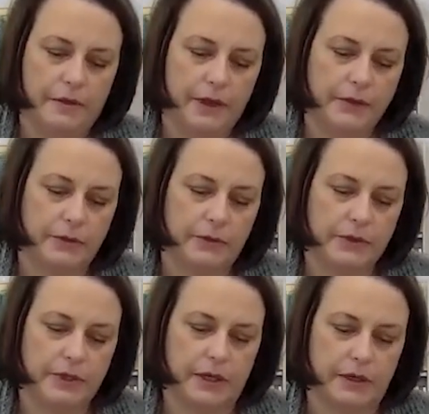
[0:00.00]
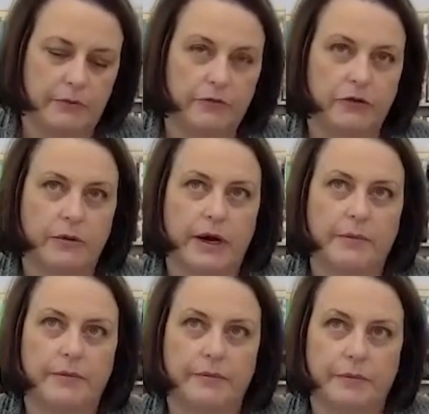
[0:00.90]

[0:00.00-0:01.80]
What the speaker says: That's what we're selling them for, right?